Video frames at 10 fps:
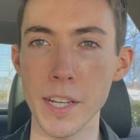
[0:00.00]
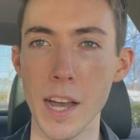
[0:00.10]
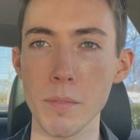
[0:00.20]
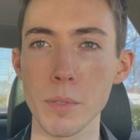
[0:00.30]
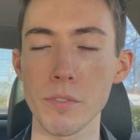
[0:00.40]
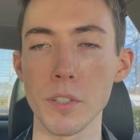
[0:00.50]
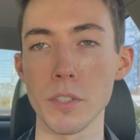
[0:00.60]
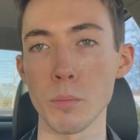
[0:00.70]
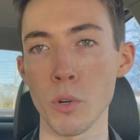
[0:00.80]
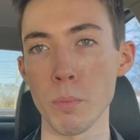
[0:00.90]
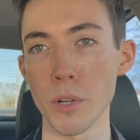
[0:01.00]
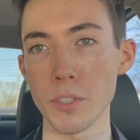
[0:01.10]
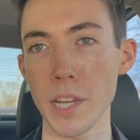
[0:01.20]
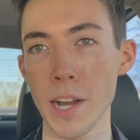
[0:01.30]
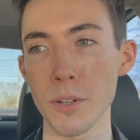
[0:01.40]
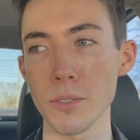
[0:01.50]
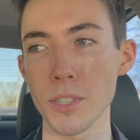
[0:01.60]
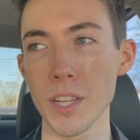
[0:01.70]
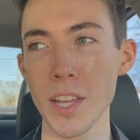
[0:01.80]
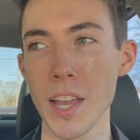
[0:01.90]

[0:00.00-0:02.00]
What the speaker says: I have been feeling more burnt out.